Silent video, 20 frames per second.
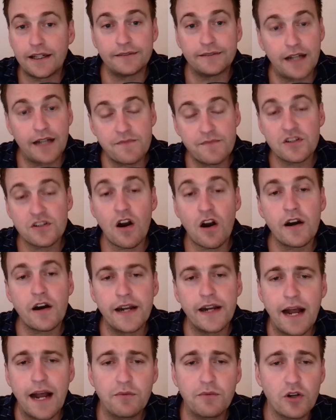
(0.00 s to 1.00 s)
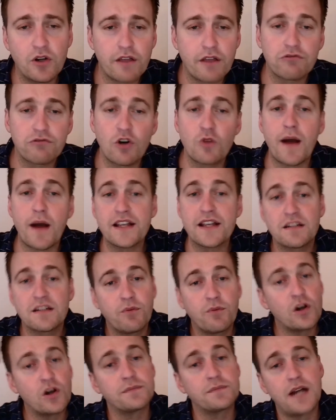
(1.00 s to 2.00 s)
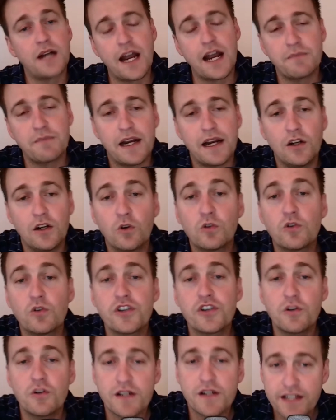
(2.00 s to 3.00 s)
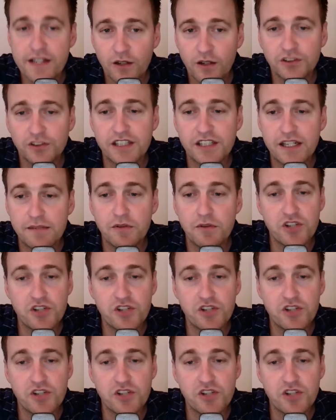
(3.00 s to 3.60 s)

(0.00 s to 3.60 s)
I'm sorry. I'm going to throw my support behind my local USL team,